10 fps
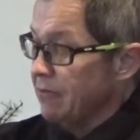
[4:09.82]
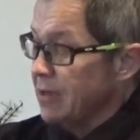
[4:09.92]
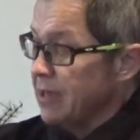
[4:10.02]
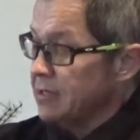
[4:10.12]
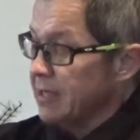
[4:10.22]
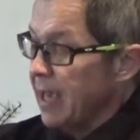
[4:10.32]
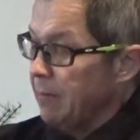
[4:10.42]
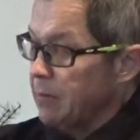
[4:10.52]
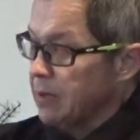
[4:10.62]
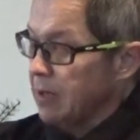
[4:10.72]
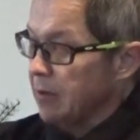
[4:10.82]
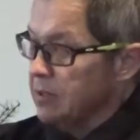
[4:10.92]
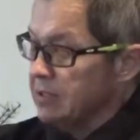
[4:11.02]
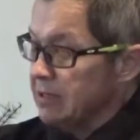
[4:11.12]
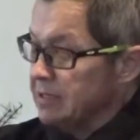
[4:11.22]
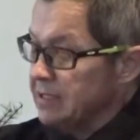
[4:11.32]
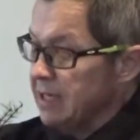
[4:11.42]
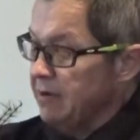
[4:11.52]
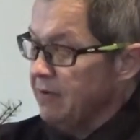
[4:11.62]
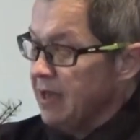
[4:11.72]
escaped. It was
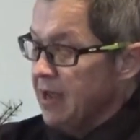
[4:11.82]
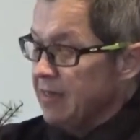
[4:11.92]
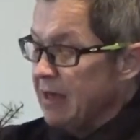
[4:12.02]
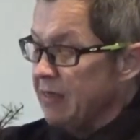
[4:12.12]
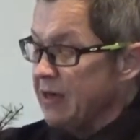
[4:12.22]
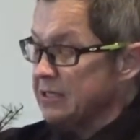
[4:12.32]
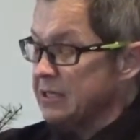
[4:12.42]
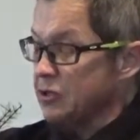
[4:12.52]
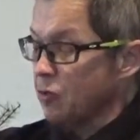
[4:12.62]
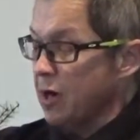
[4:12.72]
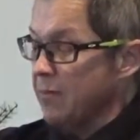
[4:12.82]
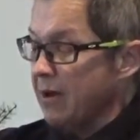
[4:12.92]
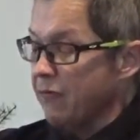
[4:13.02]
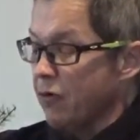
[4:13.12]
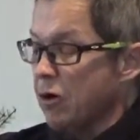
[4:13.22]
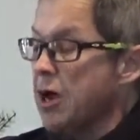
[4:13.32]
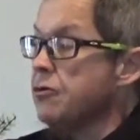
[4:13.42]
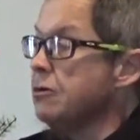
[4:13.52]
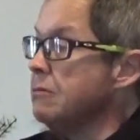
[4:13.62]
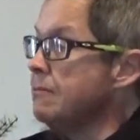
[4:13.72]
conceived they thus destroyed about
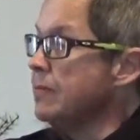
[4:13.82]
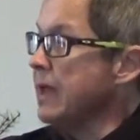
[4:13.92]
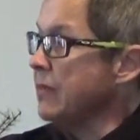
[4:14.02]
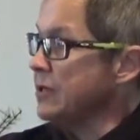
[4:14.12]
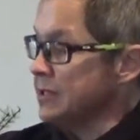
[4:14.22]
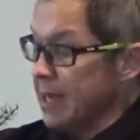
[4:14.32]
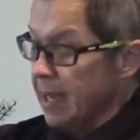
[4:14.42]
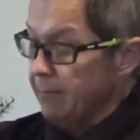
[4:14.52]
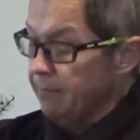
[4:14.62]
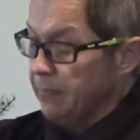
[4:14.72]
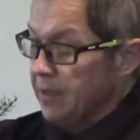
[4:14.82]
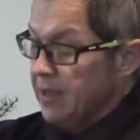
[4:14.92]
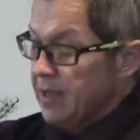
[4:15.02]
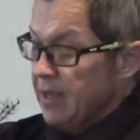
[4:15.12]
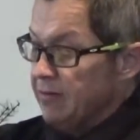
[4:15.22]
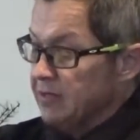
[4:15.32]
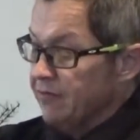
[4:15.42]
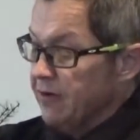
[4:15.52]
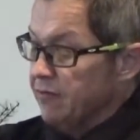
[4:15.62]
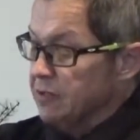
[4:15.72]
400 at this time. It was a
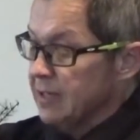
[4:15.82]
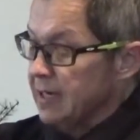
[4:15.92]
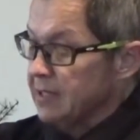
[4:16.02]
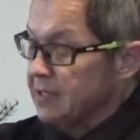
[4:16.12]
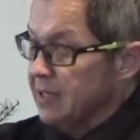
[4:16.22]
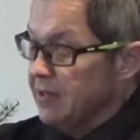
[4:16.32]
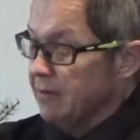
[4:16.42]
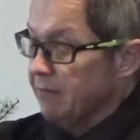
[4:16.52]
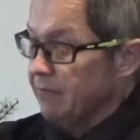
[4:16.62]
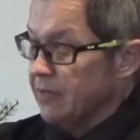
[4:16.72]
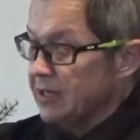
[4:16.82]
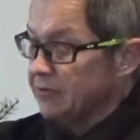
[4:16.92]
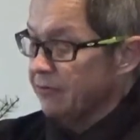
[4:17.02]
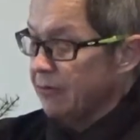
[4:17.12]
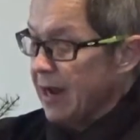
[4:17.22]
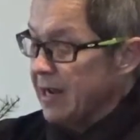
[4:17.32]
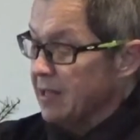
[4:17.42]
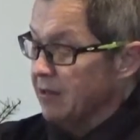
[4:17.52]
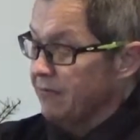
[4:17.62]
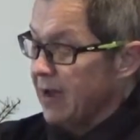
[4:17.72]
fearful sight to see them thus frying
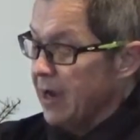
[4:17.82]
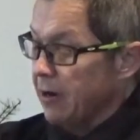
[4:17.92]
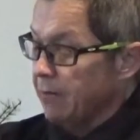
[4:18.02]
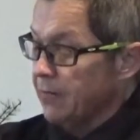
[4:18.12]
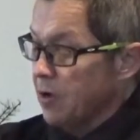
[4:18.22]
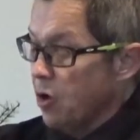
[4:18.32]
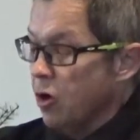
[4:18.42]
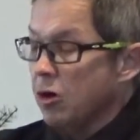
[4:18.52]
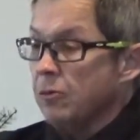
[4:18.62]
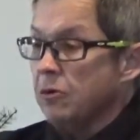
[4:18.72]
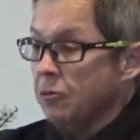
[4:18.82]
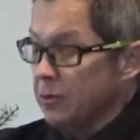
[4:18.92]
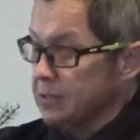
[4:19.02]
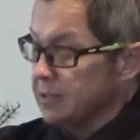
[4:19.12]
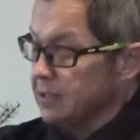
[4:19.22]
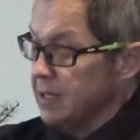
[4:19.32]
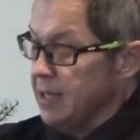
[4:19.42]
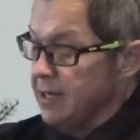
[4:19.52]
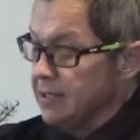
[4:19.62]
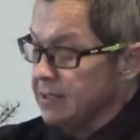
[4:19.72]
in the fire. Horrible was the
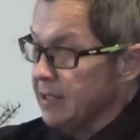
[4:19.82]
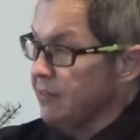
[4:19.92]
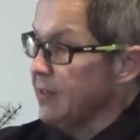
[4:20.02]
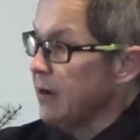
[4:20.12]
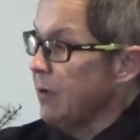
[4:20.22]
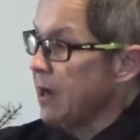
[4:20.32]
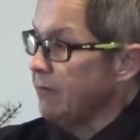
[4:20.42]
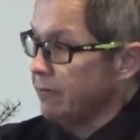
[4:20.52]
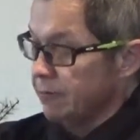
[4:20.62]
stink and scent thereof.